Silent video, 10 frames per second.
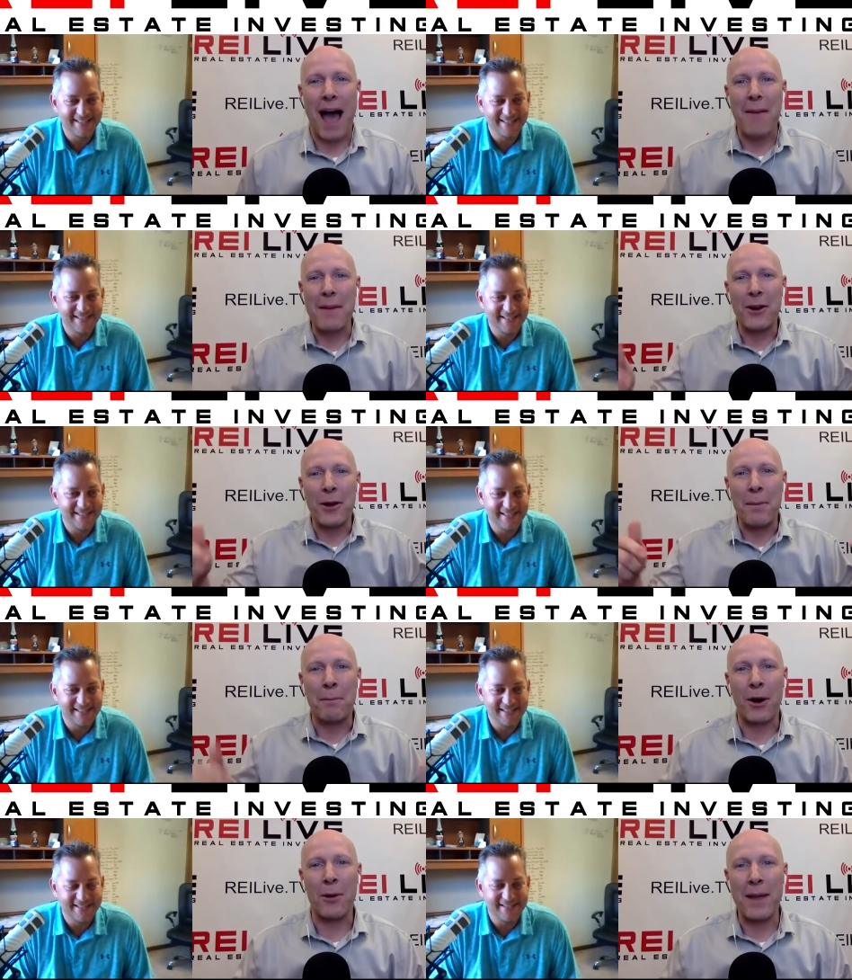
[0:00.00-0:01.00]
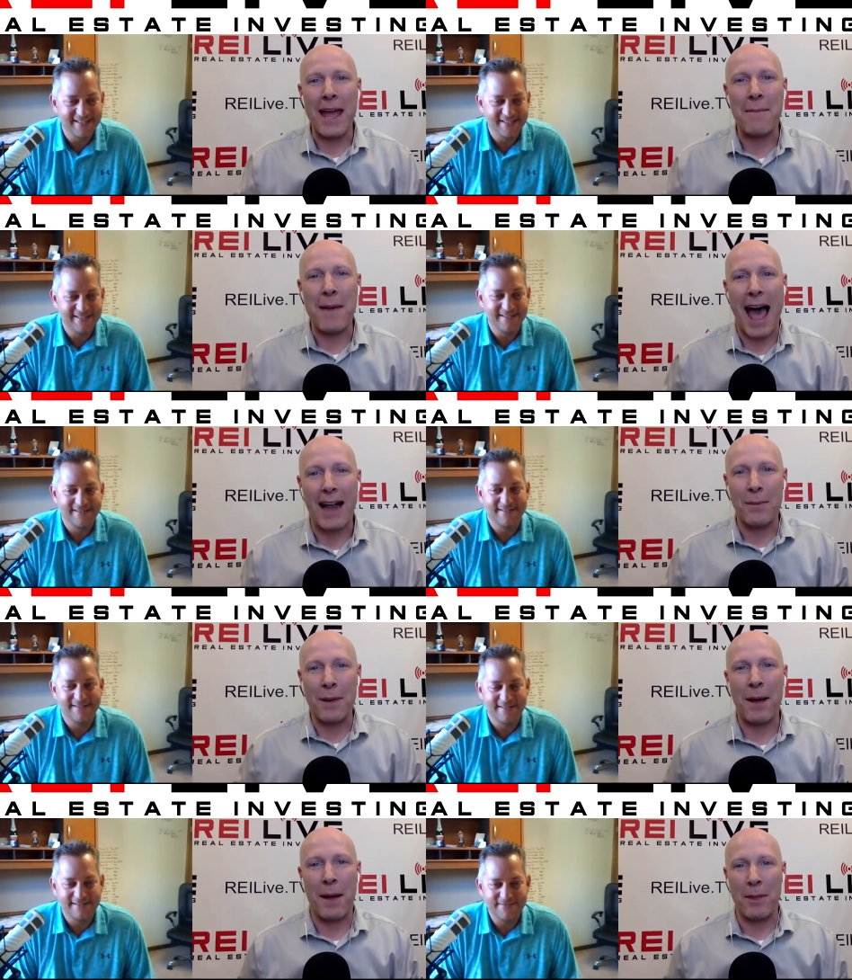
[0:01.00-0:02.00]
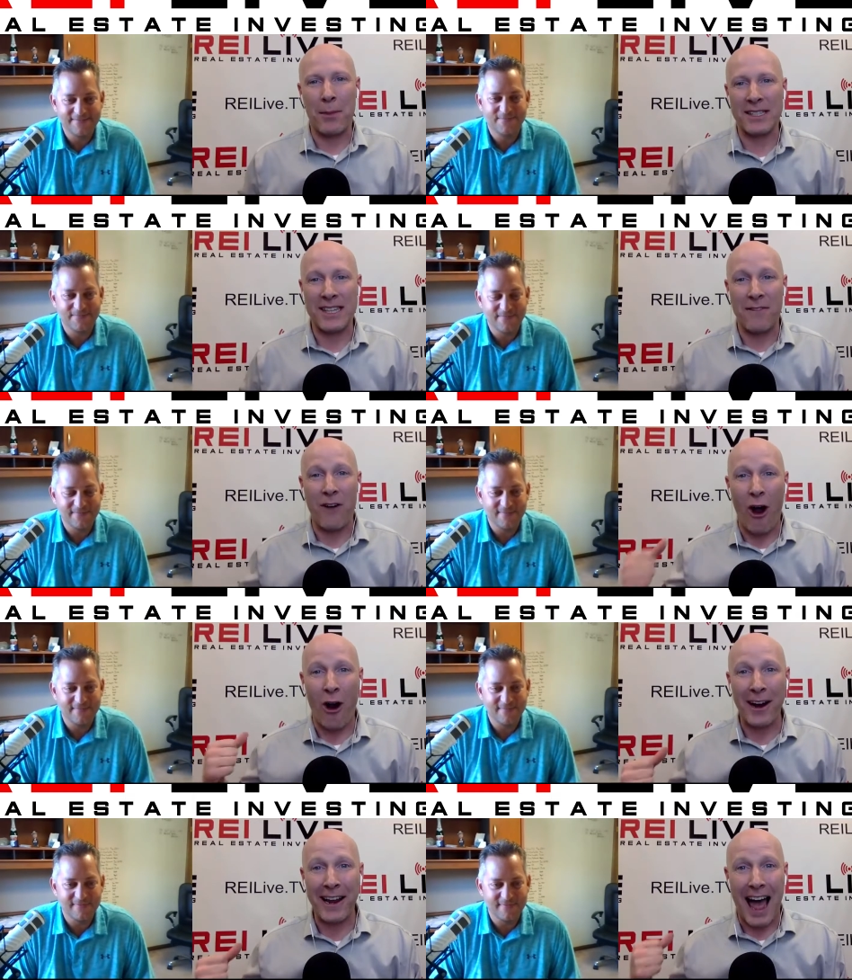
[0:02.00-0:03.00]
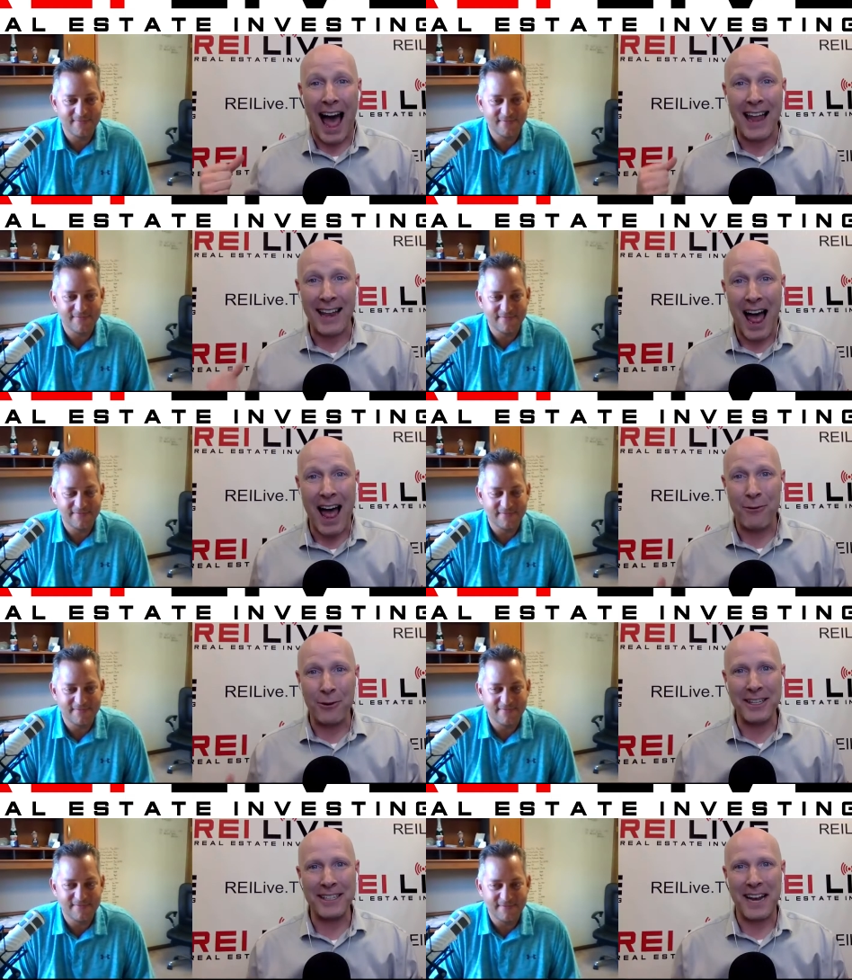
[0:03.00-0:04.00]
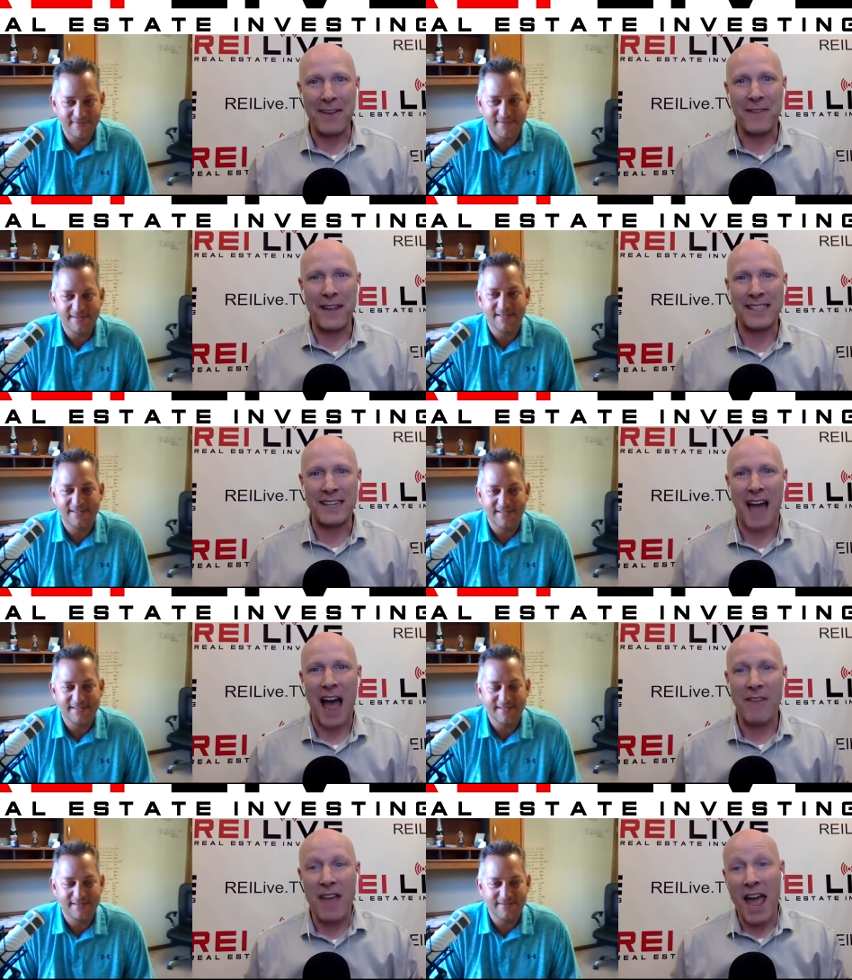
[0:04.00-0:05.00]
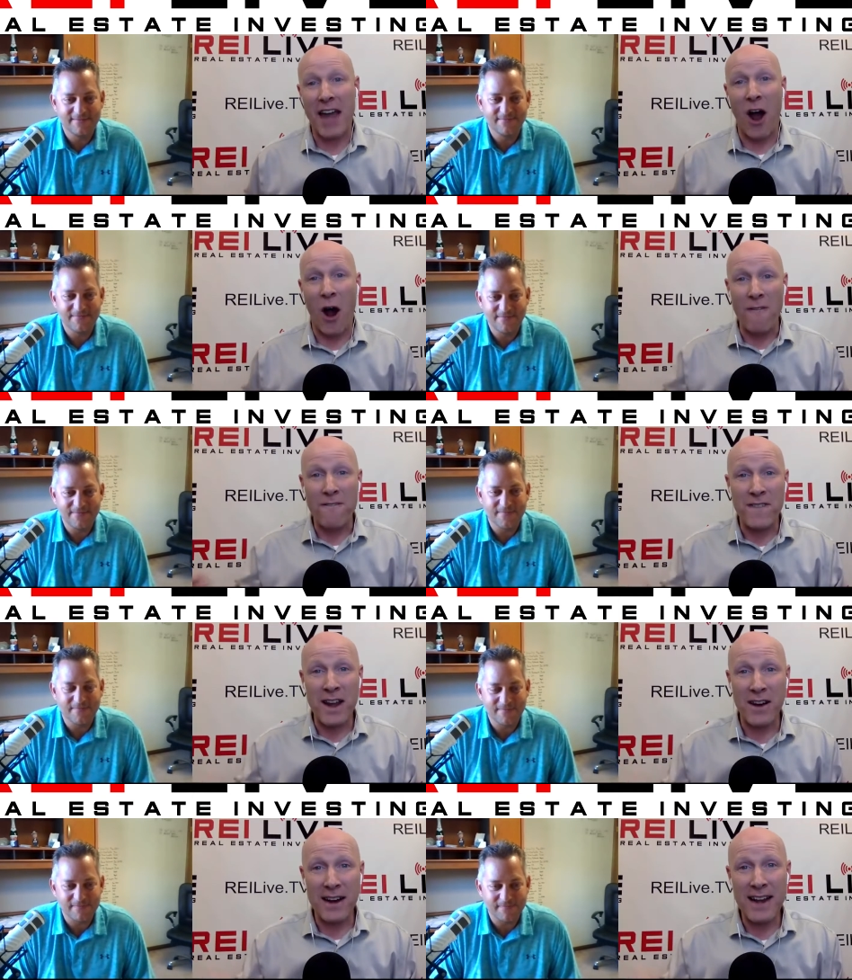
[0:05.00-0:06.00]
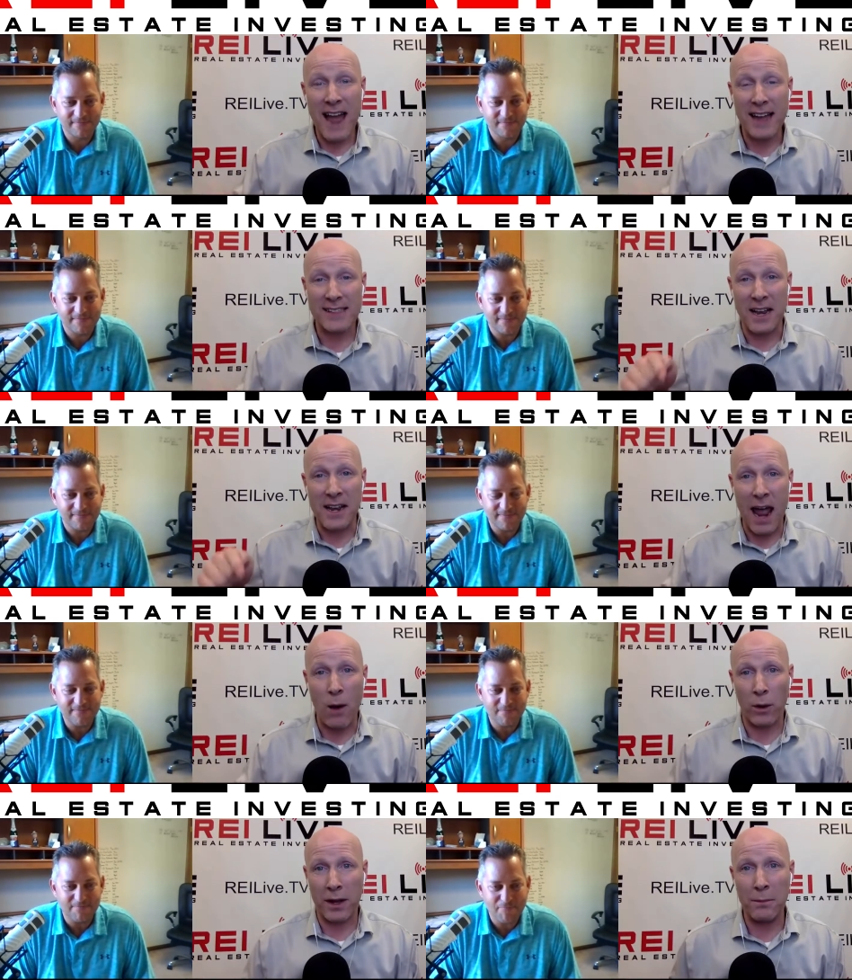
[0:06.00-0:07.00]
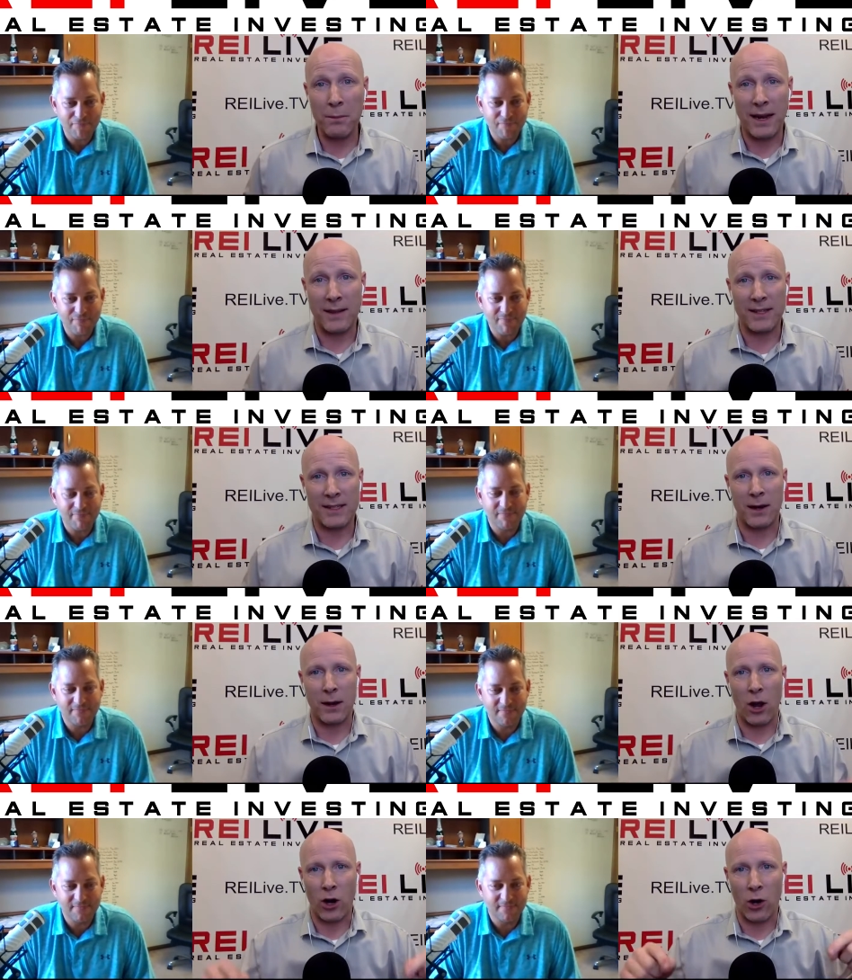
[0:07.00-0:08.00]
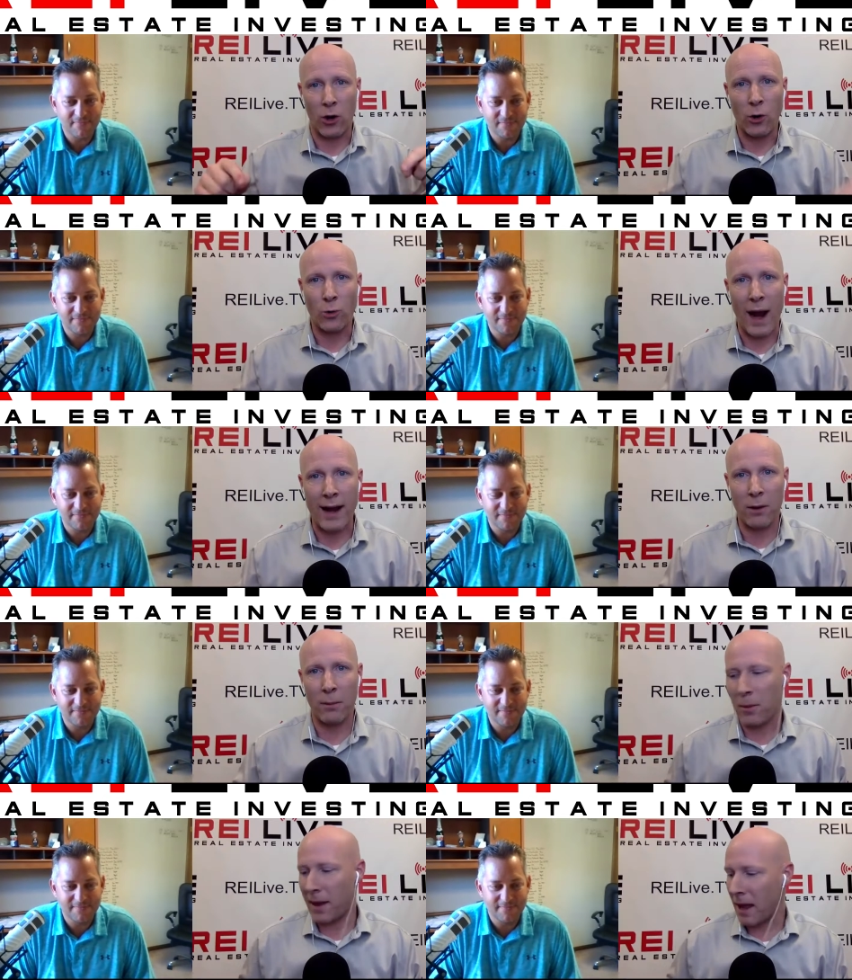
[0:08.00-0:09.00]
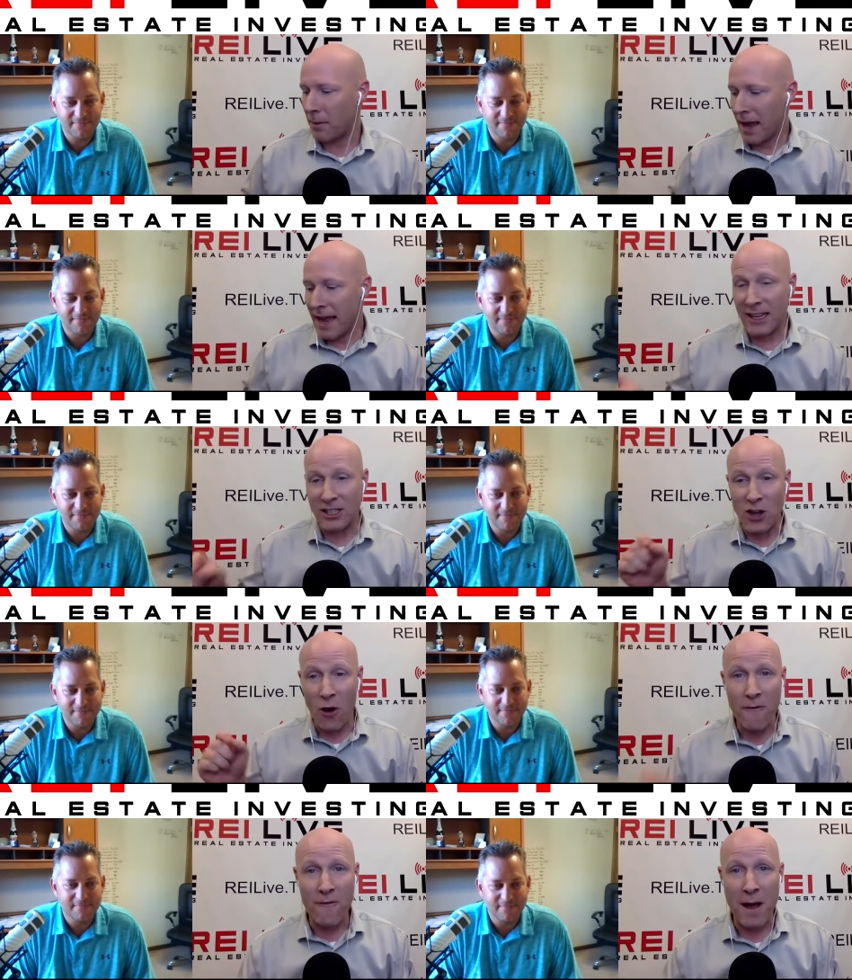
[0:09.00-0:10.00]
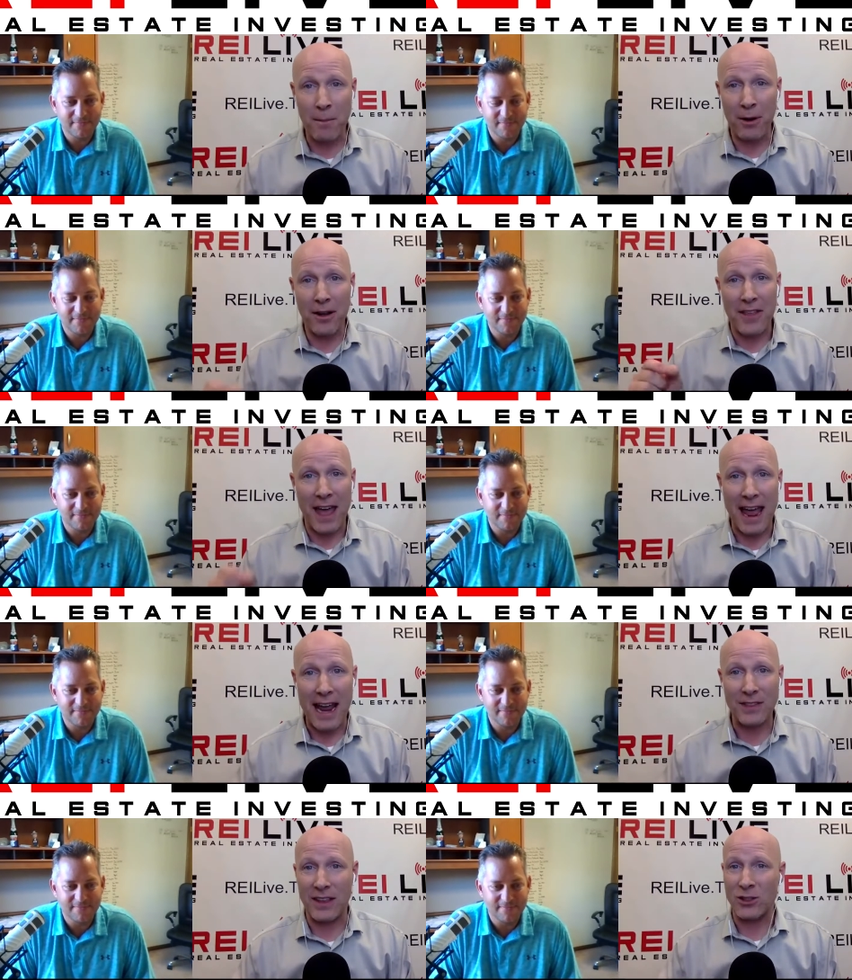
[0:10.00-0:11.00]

Speaker 1: I'm here in Birmingham, Alabama. I'm the president of REI Live, Real Estate Investing Live, and our very next networking meeting that's going to occur right here in Birmingham is November the 8th.